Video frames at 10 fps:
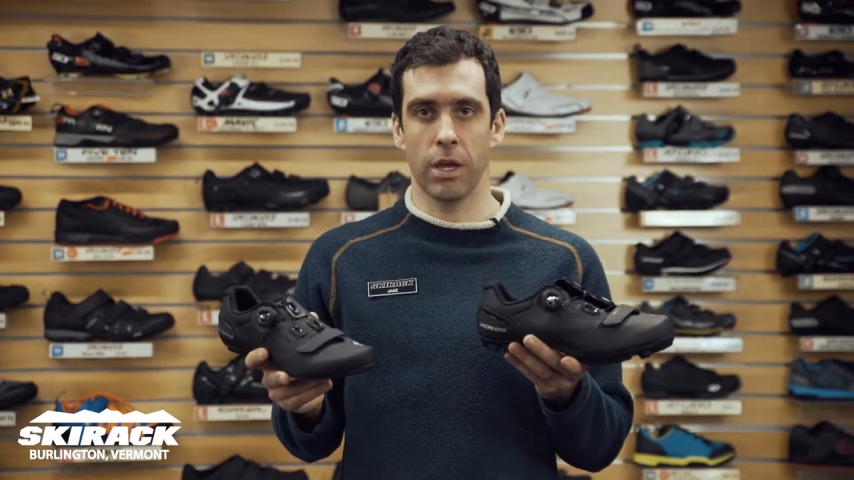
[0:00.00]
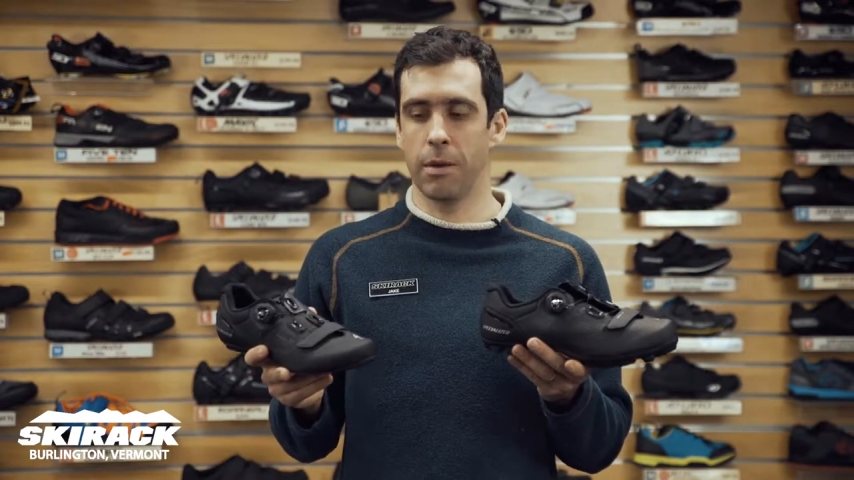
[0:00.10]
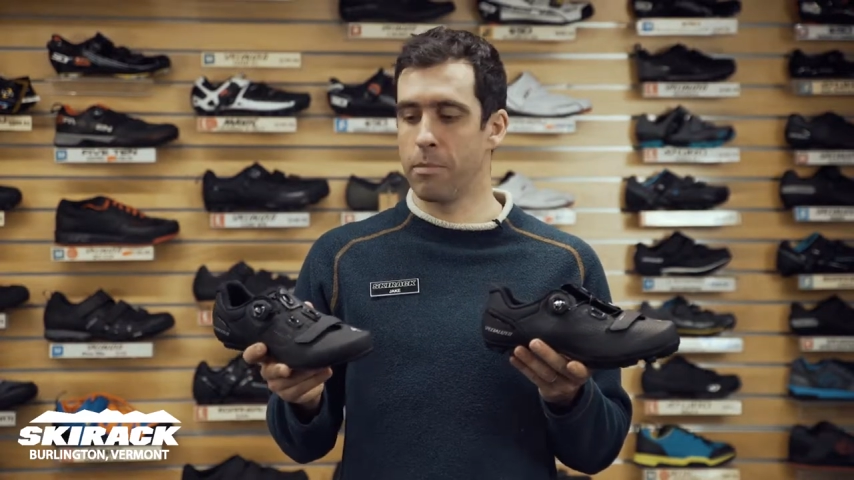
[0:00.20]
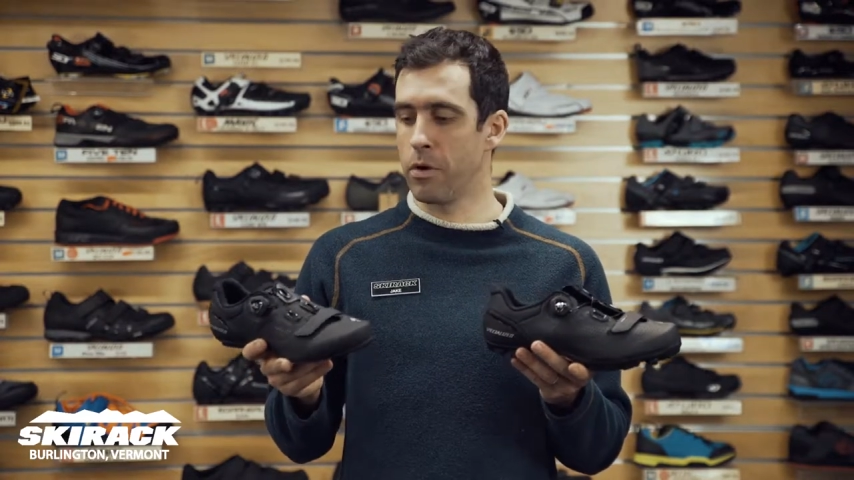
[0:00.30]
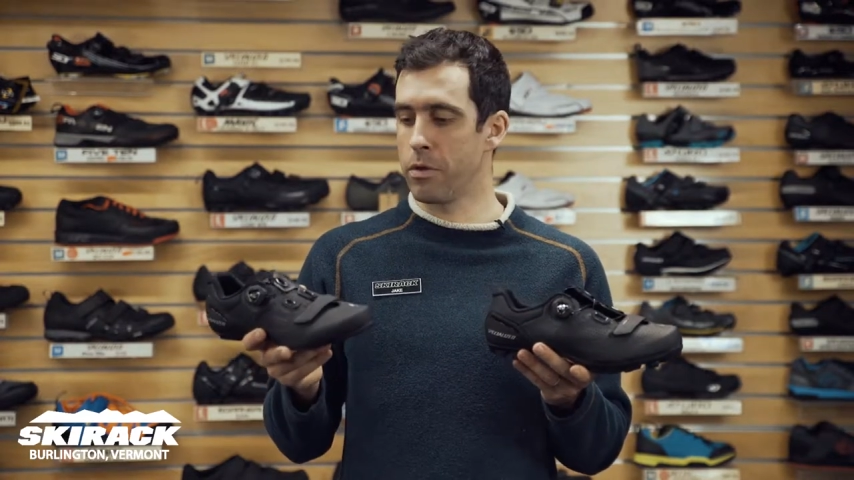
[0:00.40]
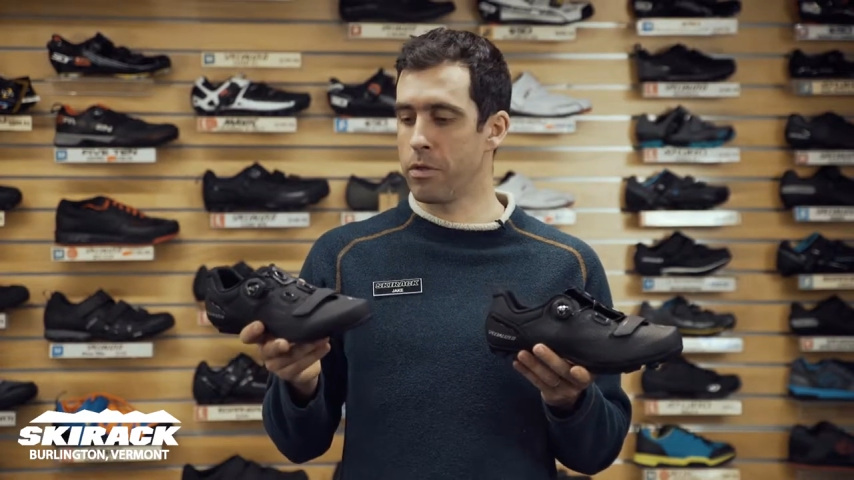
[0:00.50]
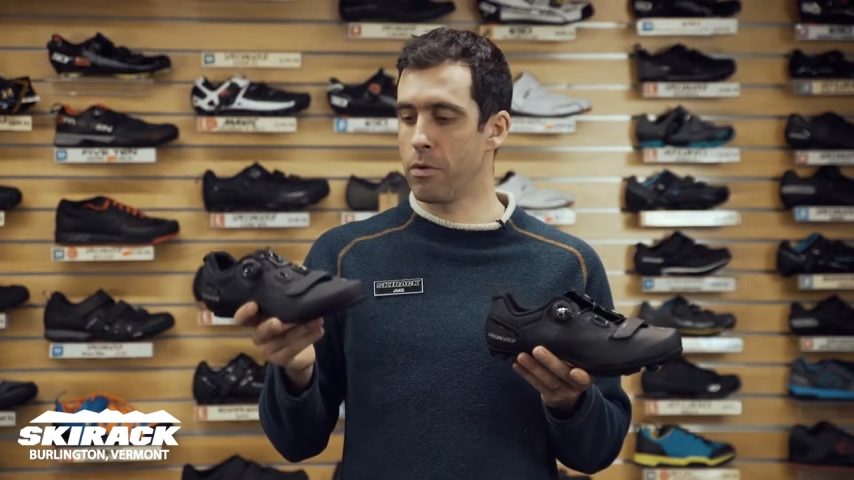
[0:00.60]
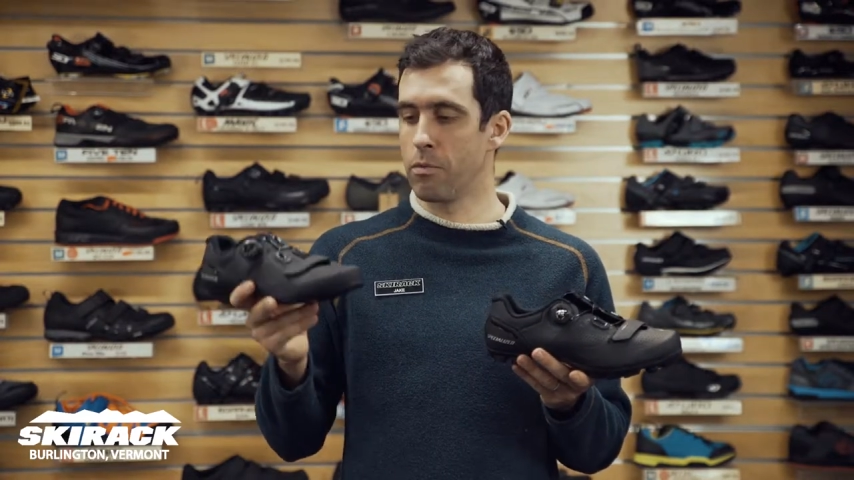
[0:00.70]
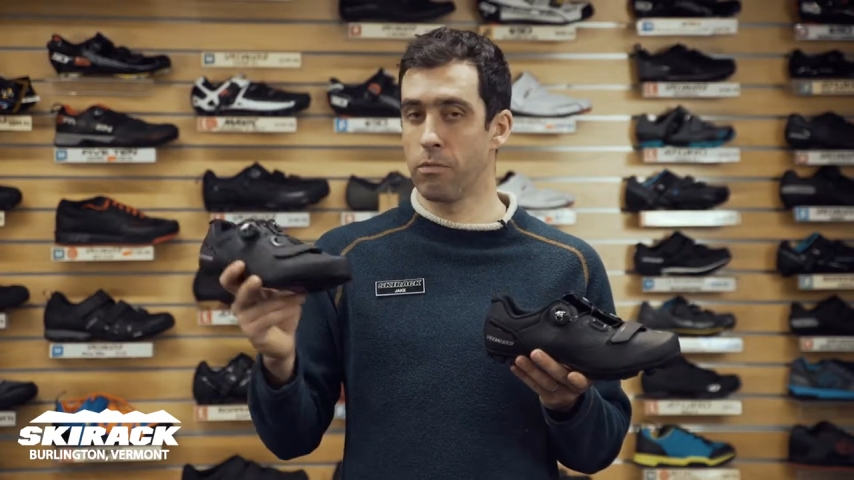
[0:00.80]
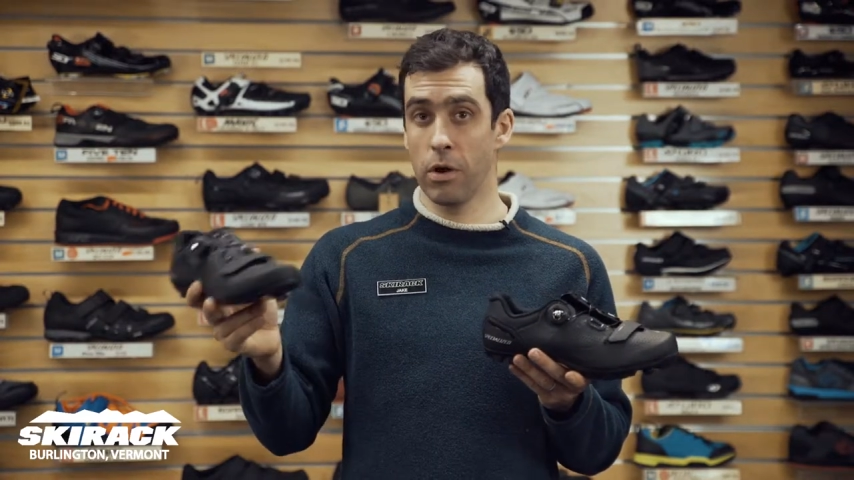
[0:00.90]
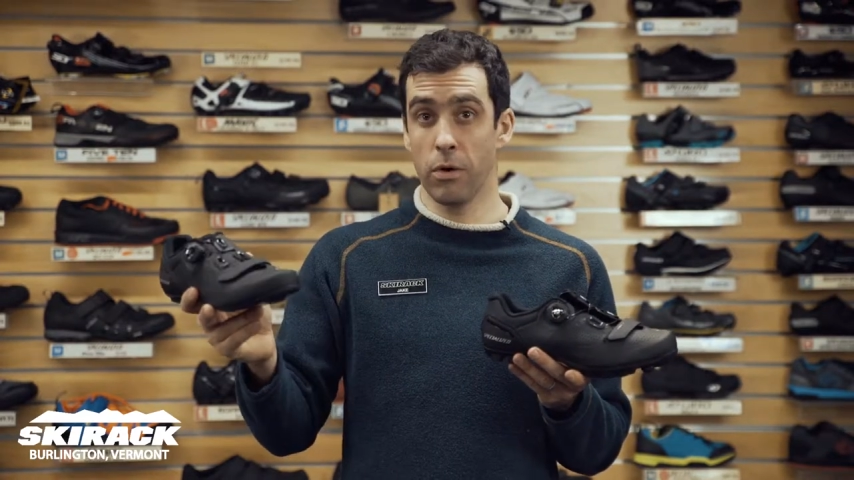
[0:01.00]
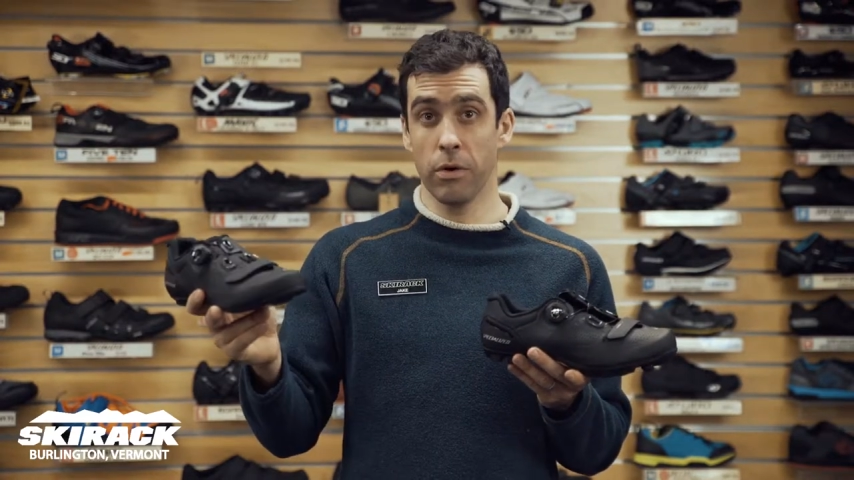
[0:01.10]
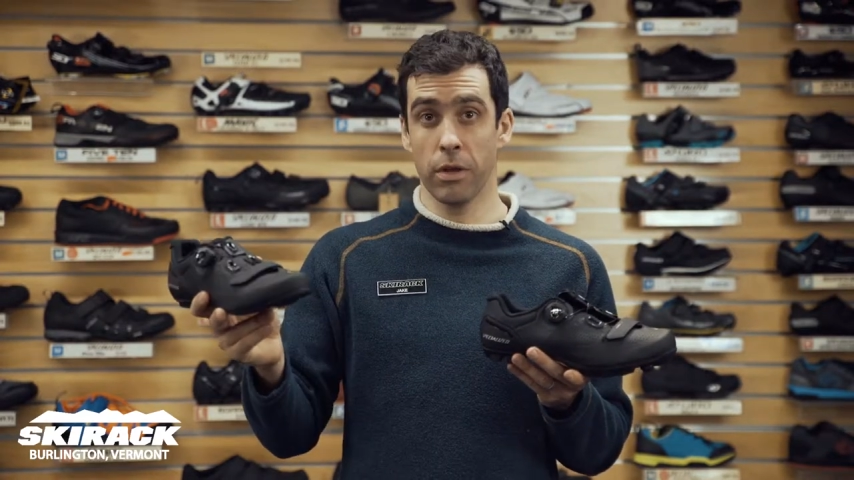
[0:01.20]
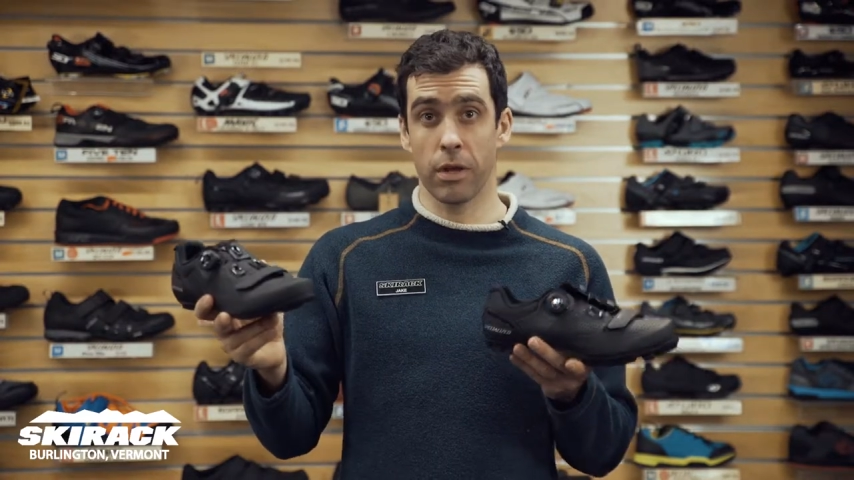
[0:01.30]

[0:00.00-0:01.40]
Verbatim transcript: in both road